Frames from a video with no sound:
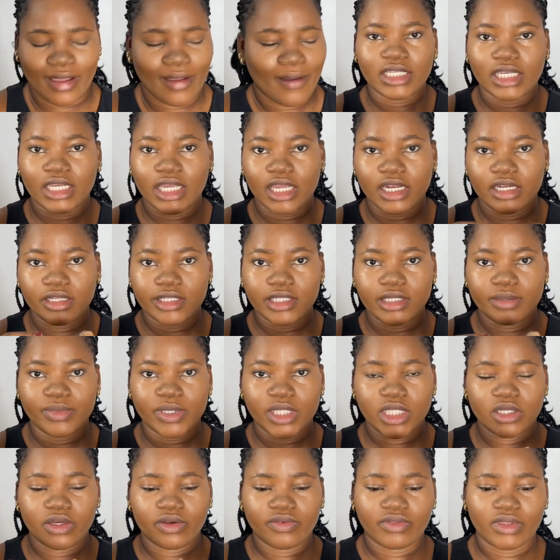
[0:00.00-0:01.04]
I take a little
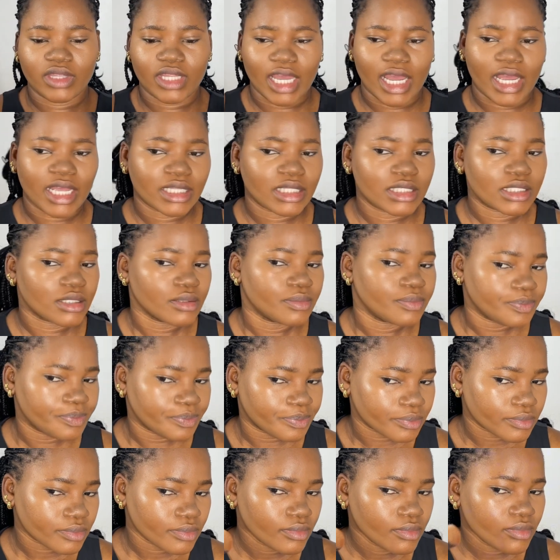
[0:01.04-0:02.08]
bit of that.
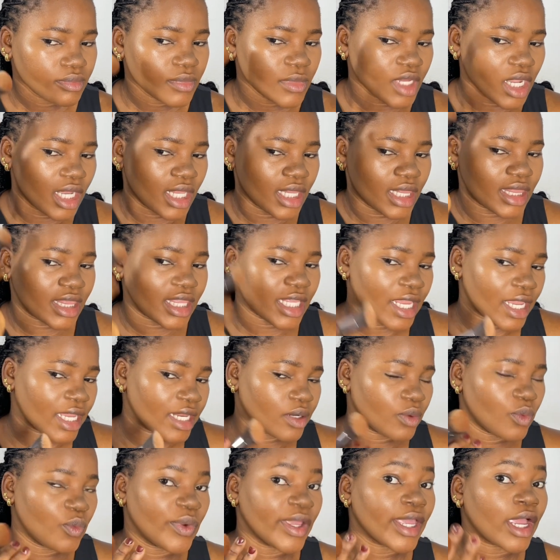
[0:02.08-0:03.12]

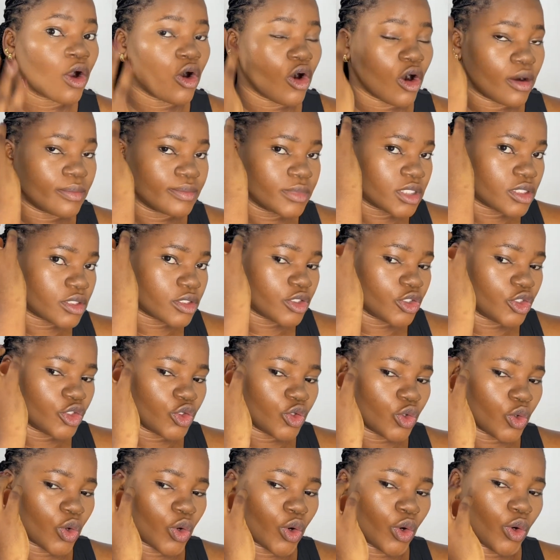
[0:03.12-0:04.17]
Then we come
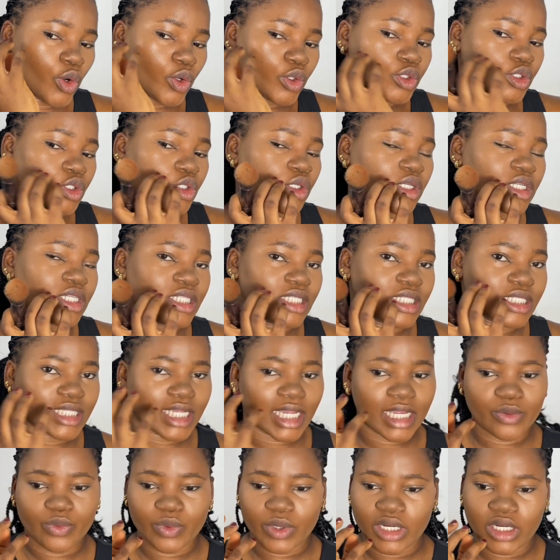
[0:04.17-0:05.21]
to contour this
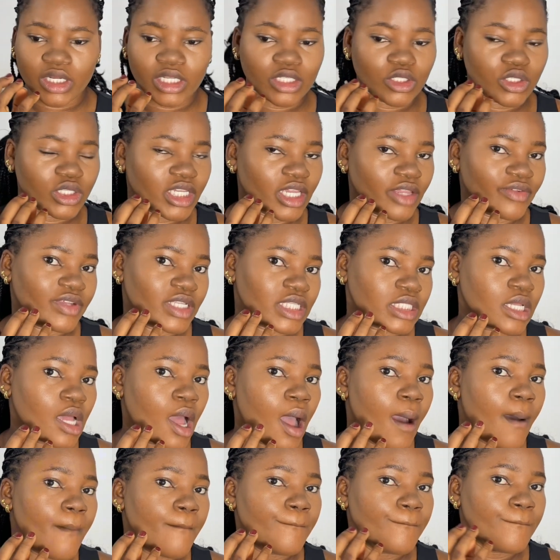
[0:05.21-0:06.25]
side. We need to give it
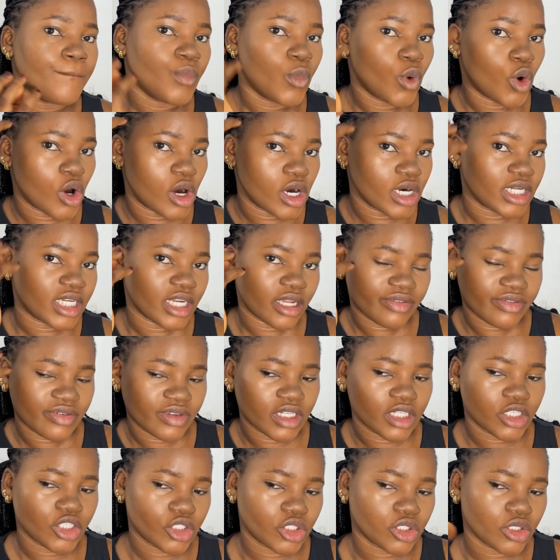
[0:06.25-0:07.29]
more
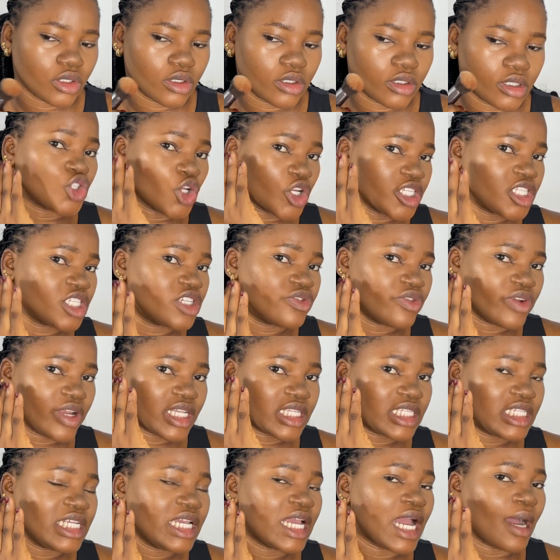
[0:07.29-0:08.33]
definition, just
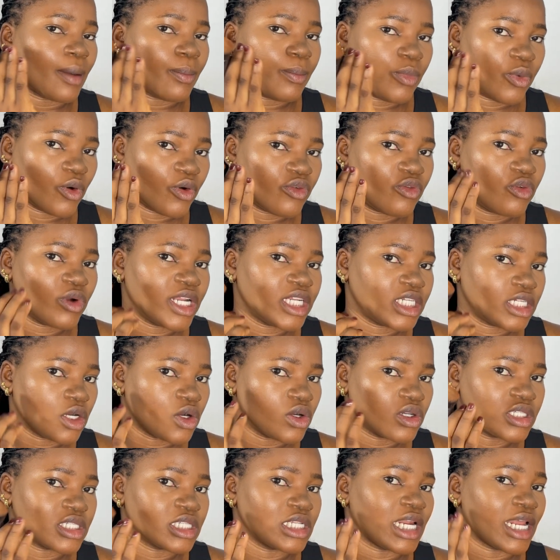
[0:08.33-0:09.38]
directly above where the
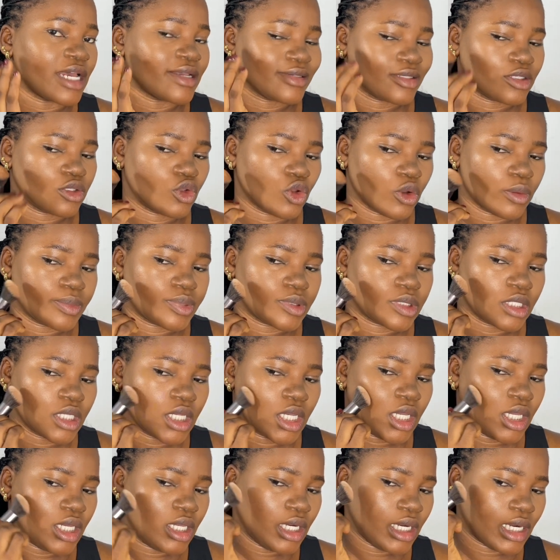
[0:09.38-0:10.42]
concealer stops,
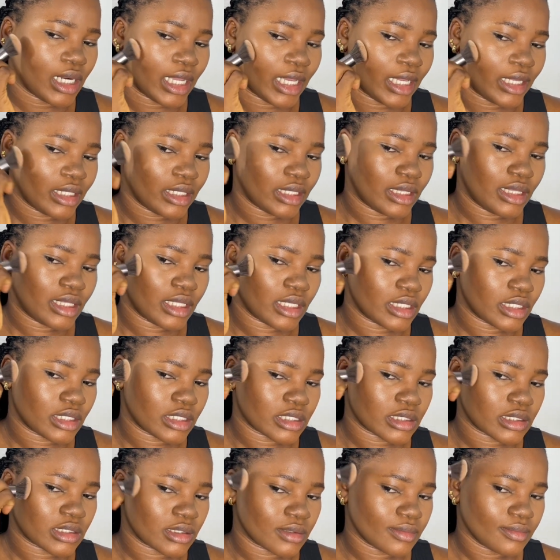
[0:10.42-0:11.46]
like
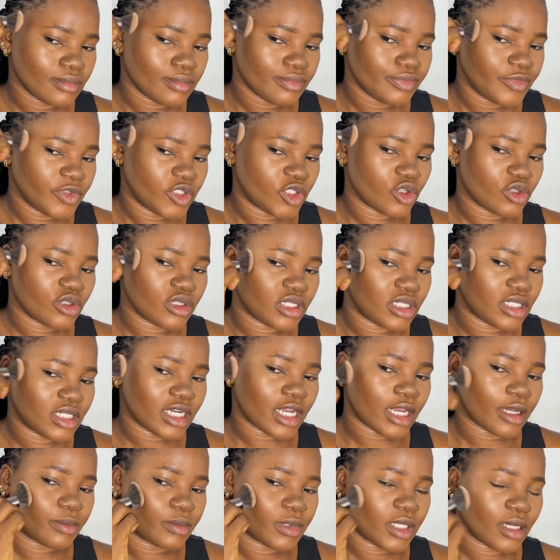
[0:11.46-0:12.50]
this. Just
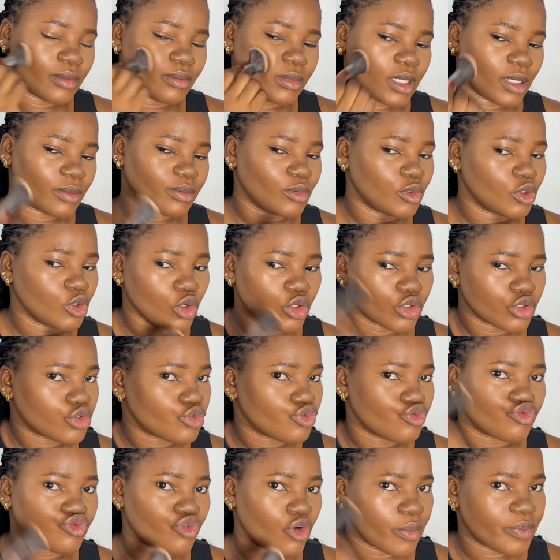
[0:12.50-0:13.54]
dab dab dab, not
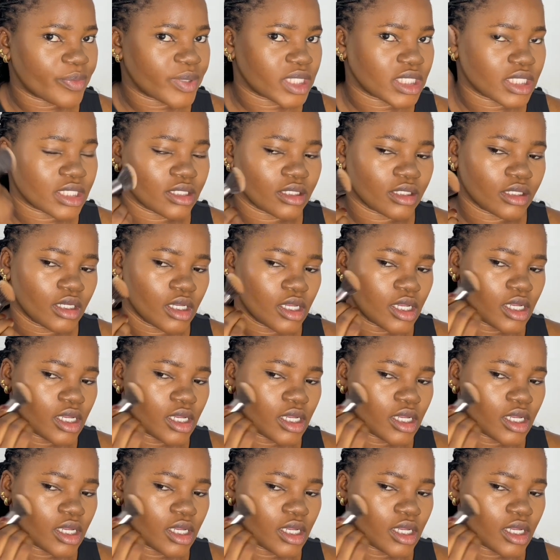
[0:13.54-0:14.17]
rub it in.